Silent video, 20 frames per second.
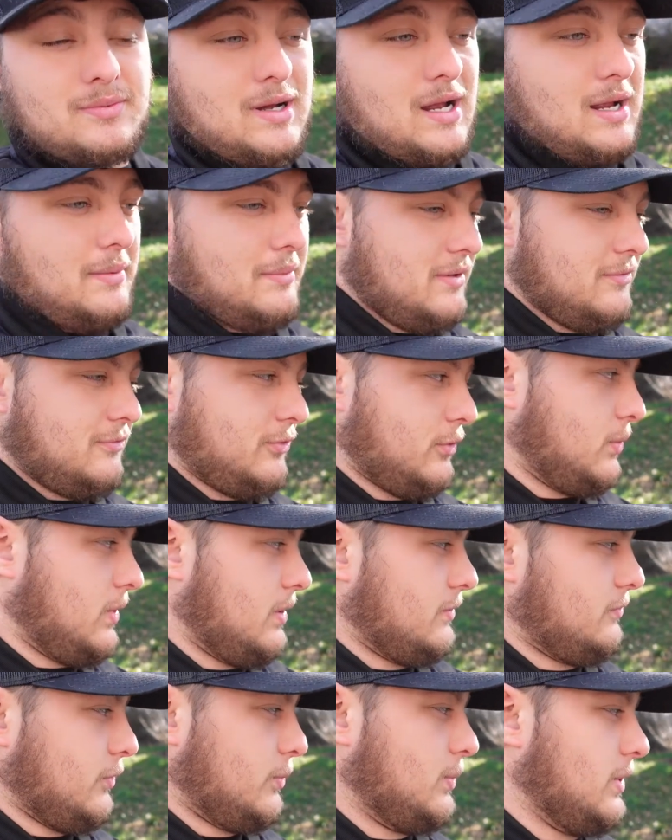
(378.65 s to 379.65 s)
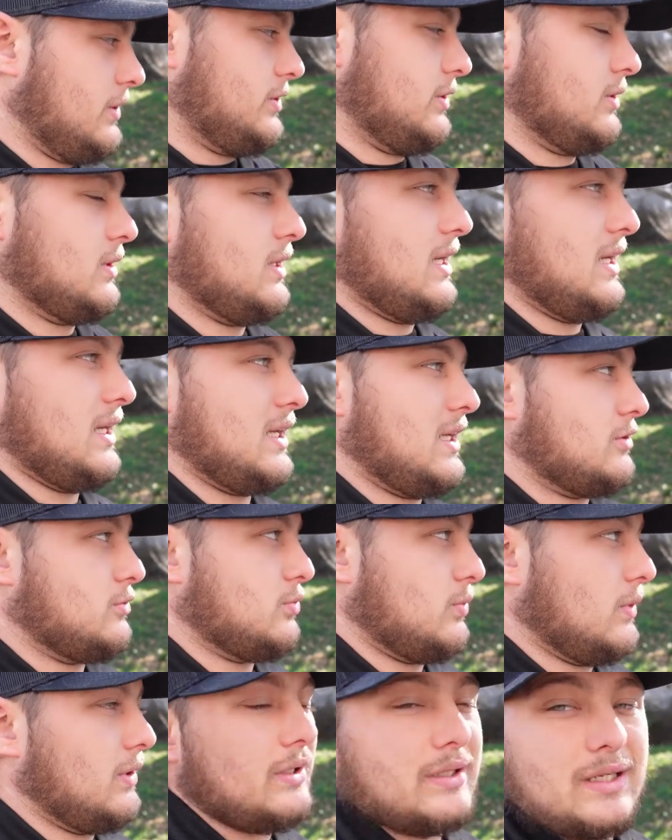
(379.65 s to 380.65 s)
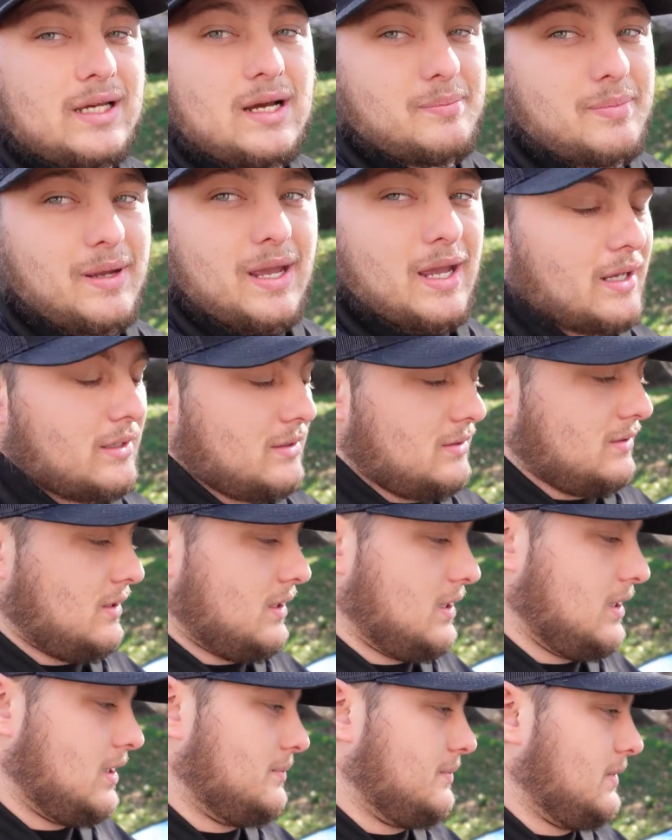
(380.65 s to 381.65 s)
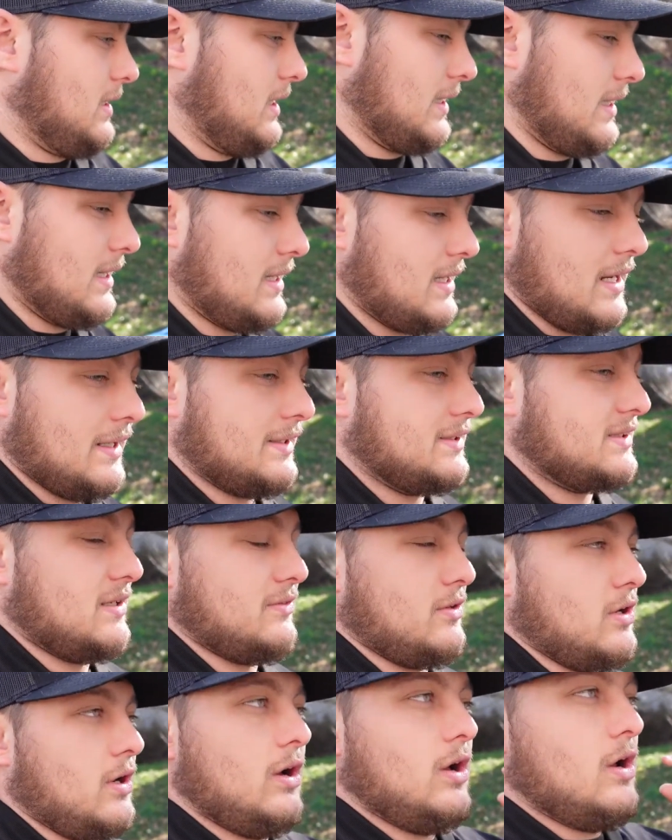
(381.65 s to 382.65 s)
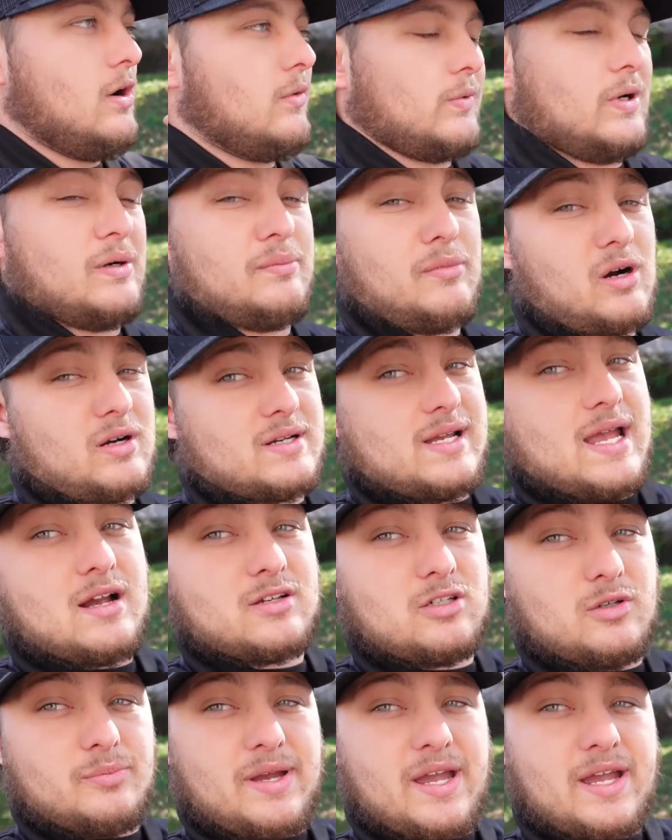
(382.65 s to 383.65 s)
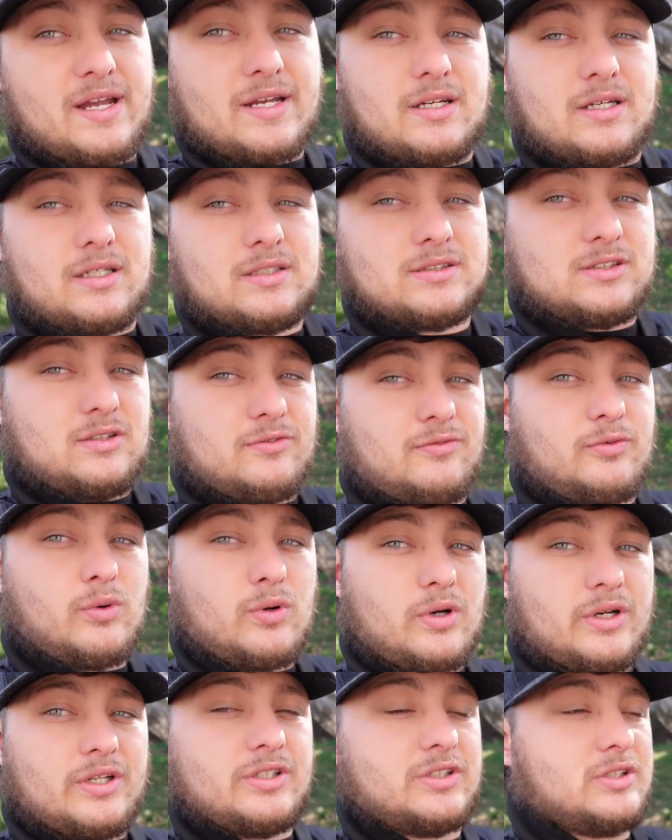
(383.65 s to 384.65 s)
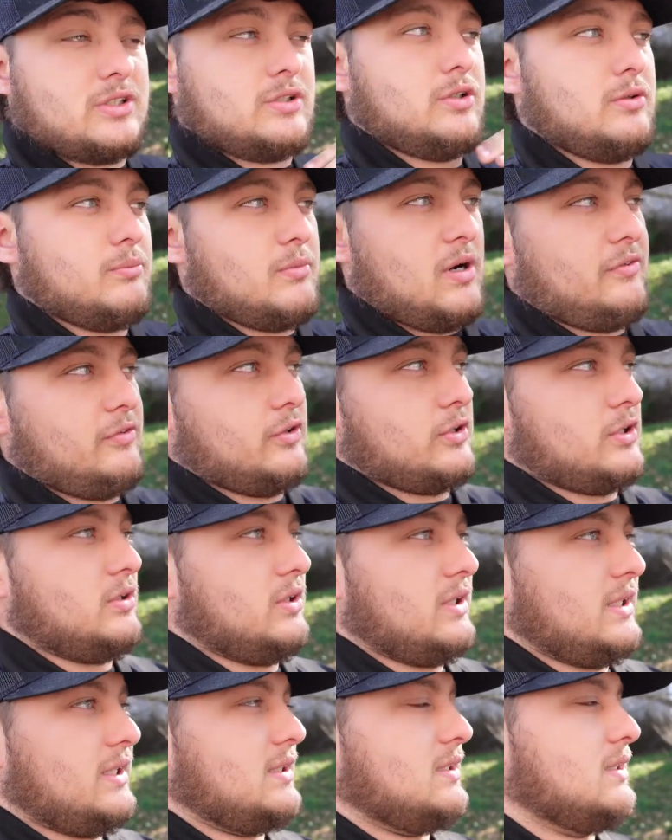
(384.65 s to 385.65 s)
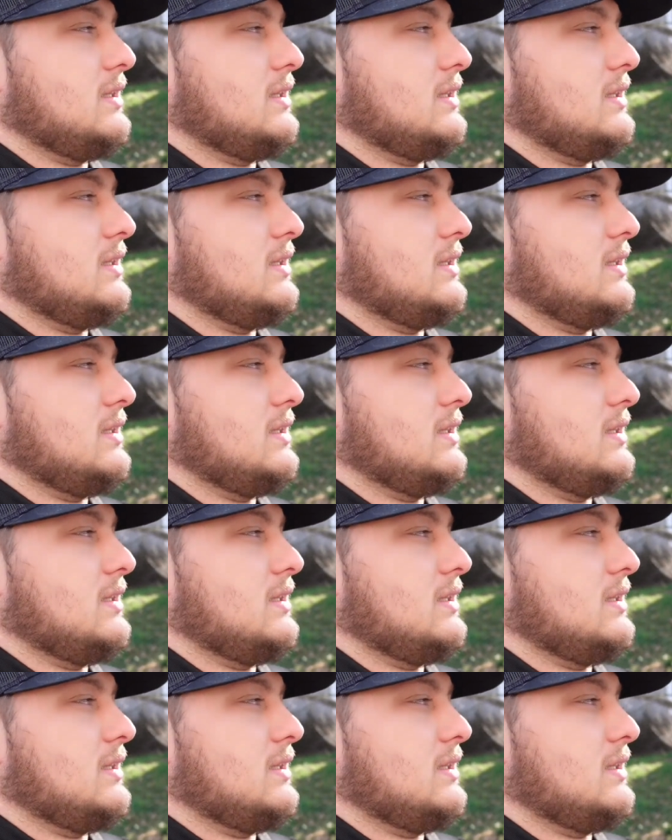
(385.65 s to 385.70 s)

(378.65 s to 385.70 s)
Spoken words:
I mean, for what you're getting, it's really not bad. Again, I just have the REMARK axle back. It's the 4-inch Muffler delete.